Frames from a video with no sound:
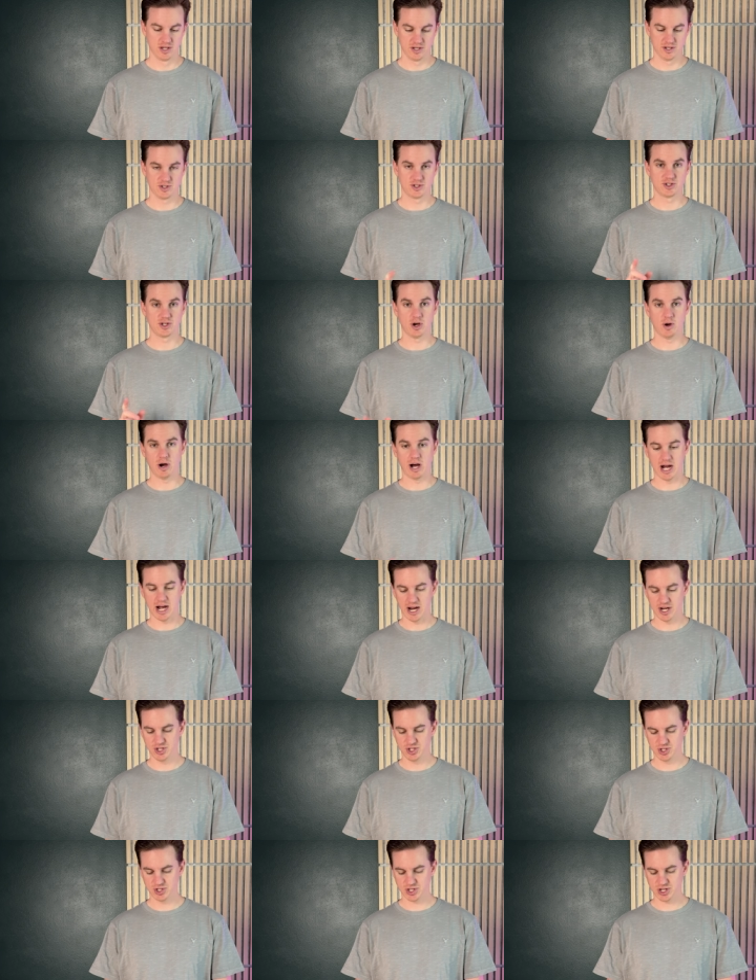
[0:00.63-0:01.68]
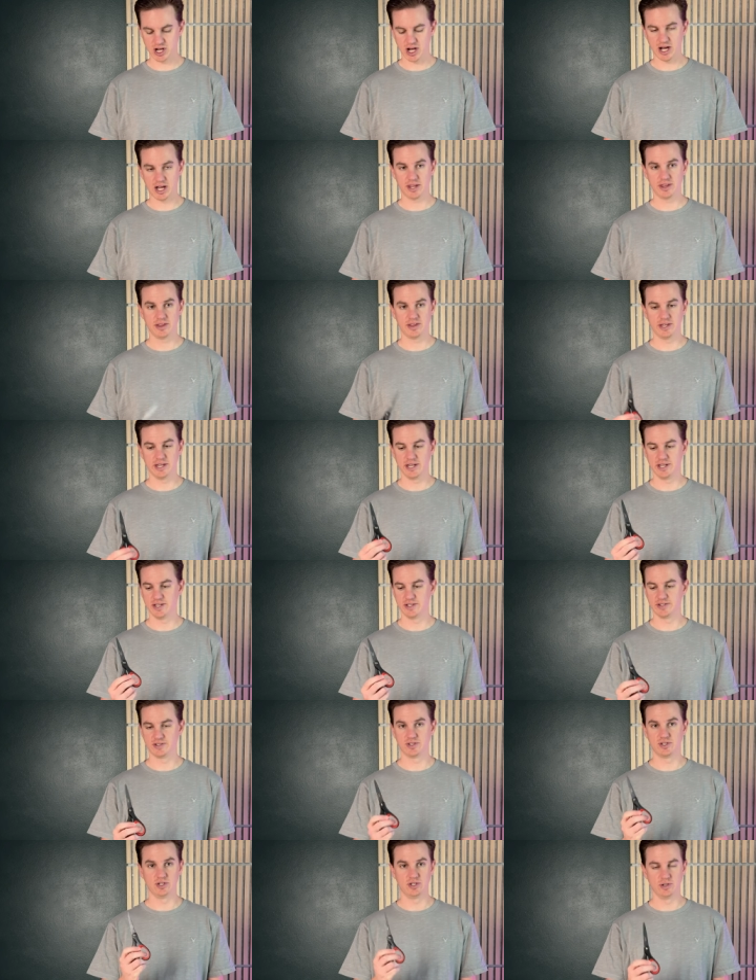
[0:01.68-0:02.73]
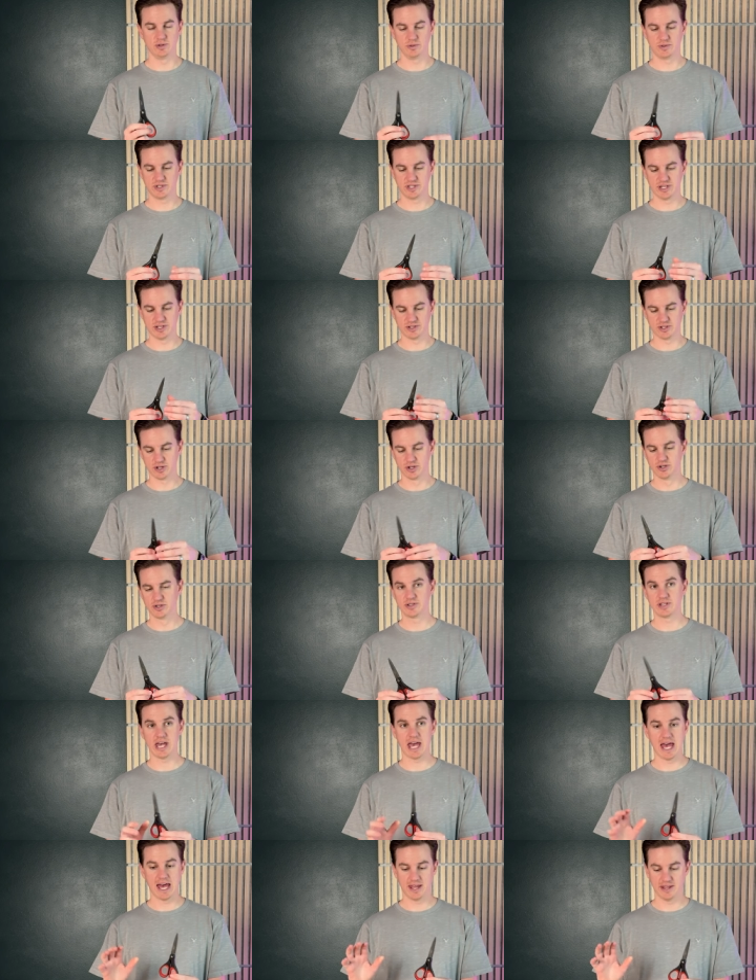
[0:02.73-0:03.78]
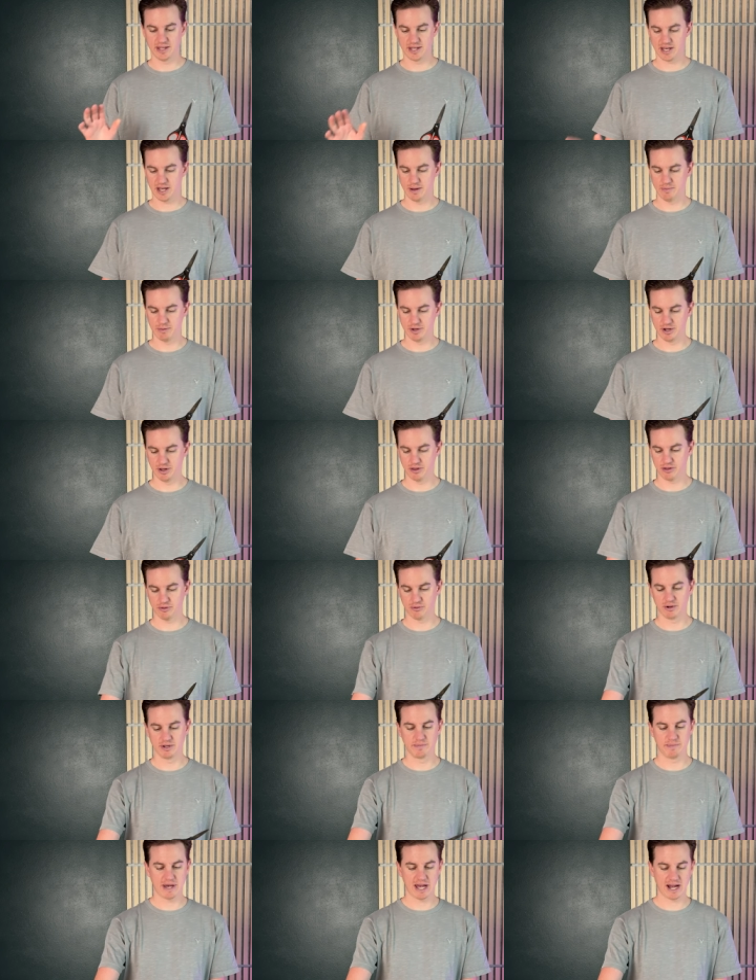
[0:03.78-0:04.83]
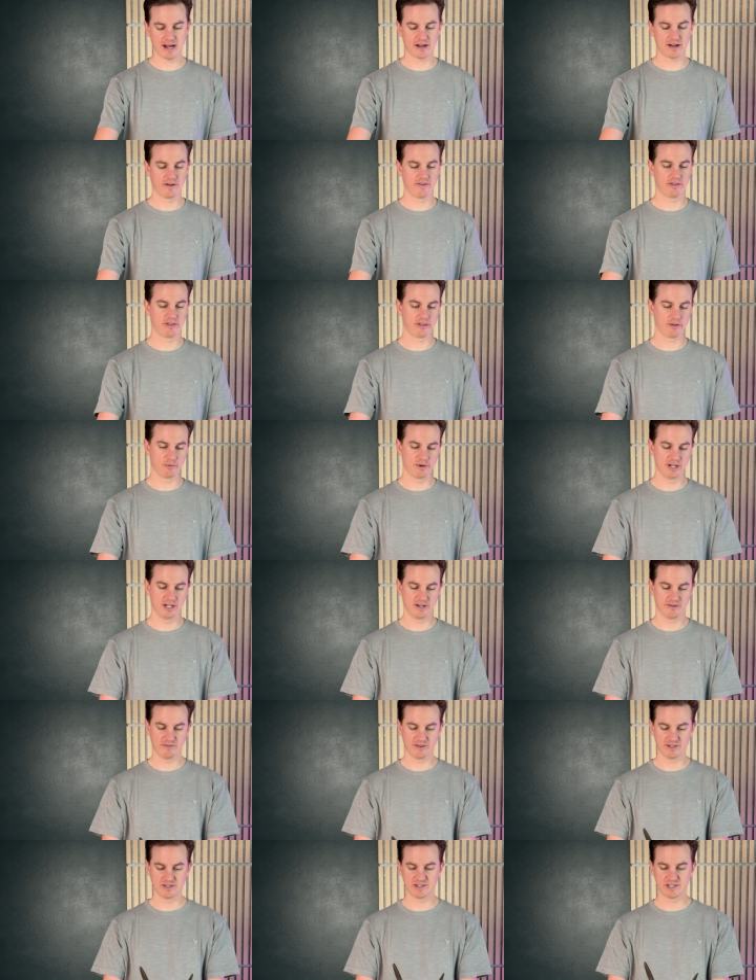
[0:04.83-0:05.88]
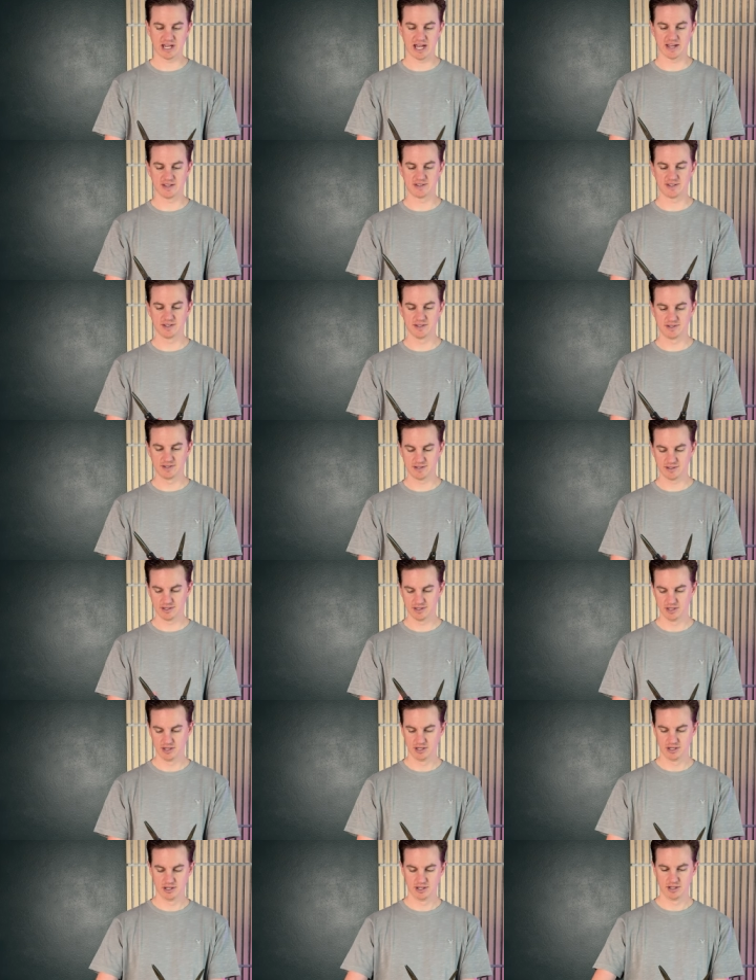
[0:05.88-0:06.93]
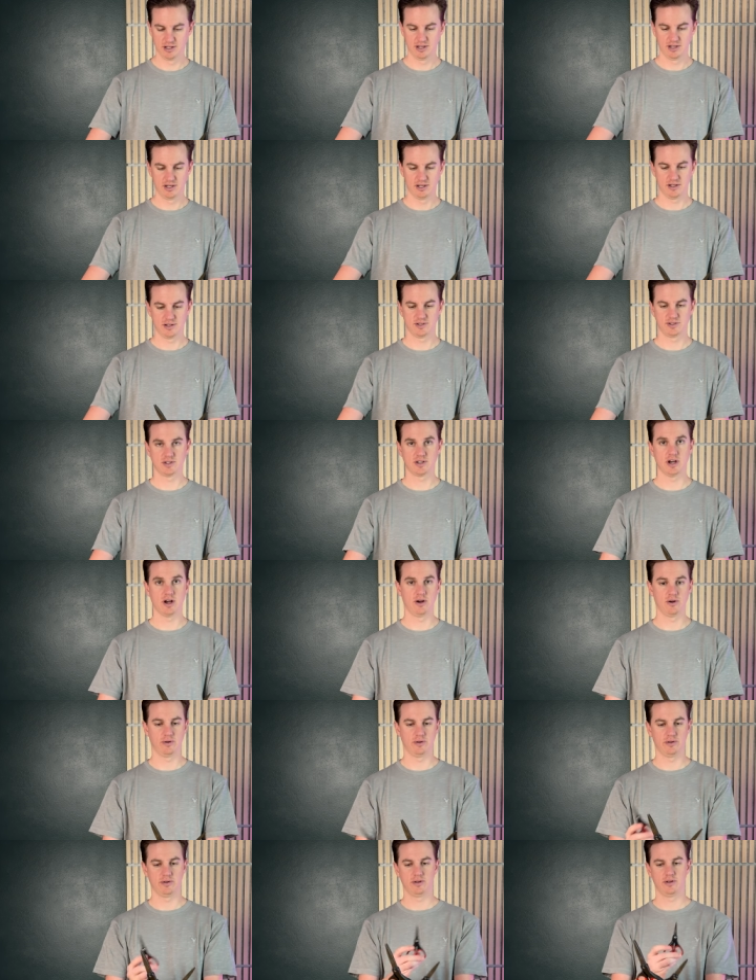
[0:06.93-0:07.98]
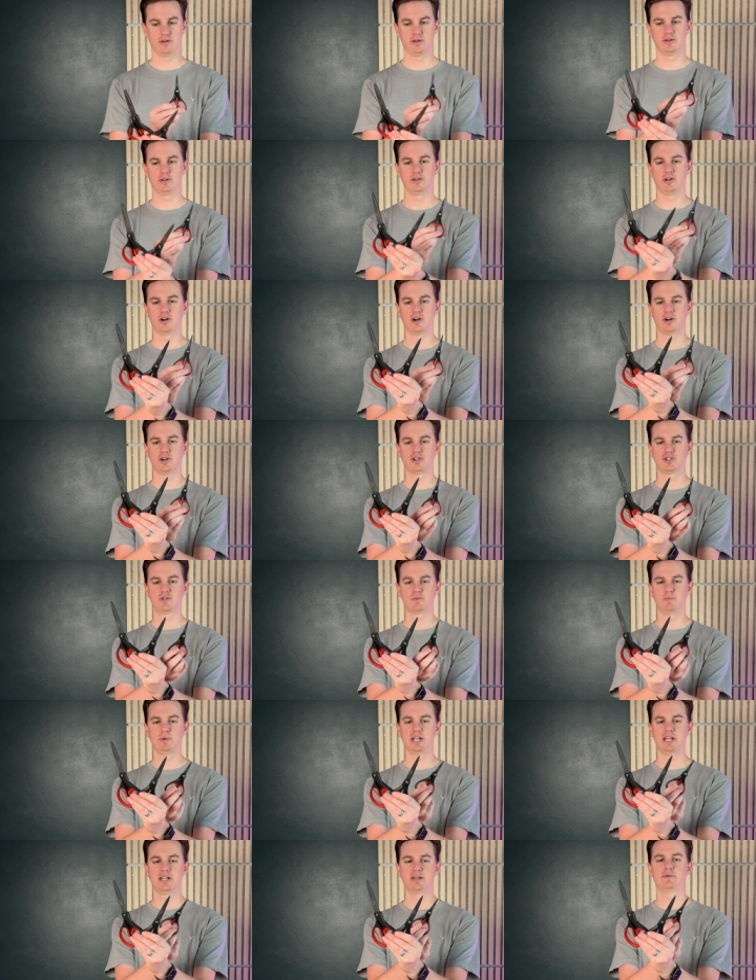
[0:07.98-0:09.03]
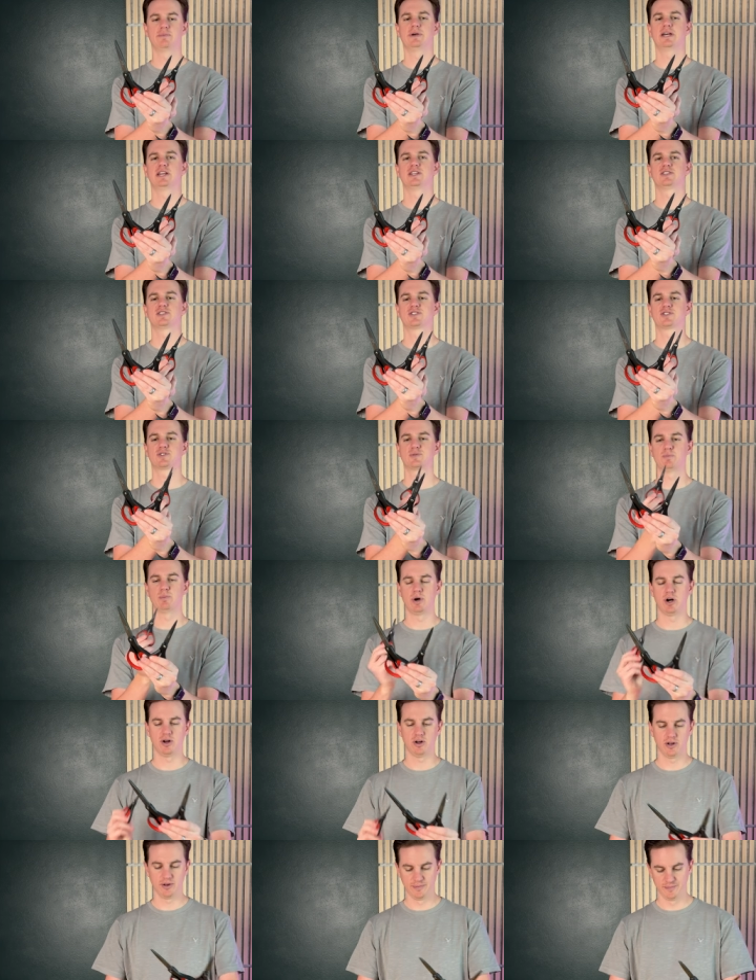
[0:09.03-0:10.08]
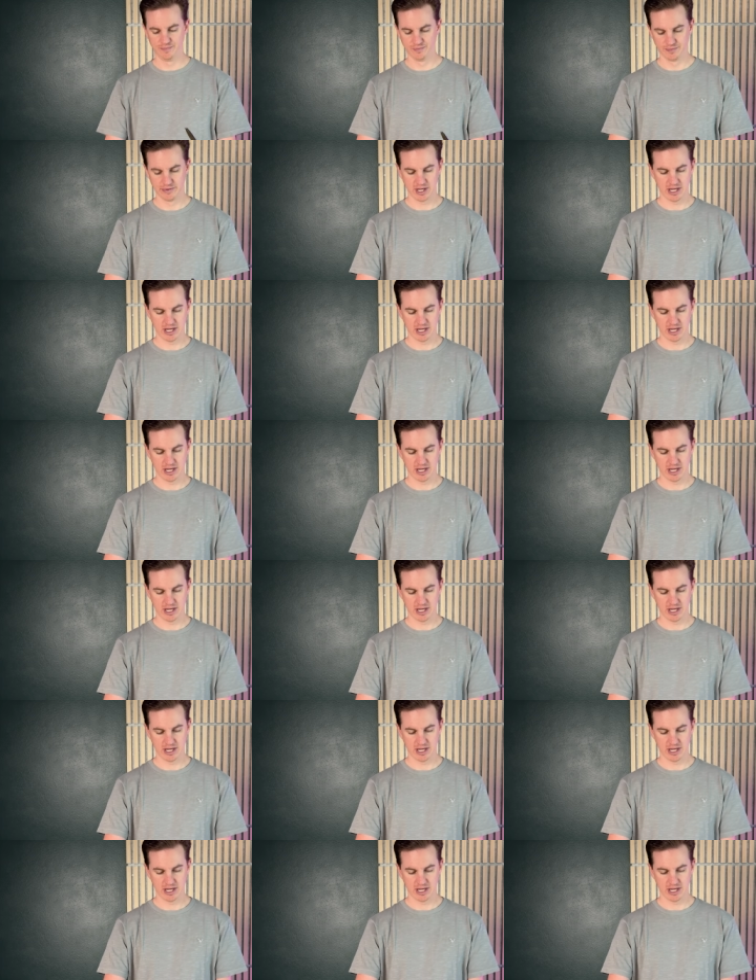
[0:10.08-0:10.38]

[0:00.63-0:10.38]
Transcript: So I just got these new scissors and they come in a three pack of three different sizes. So large, medium, and small.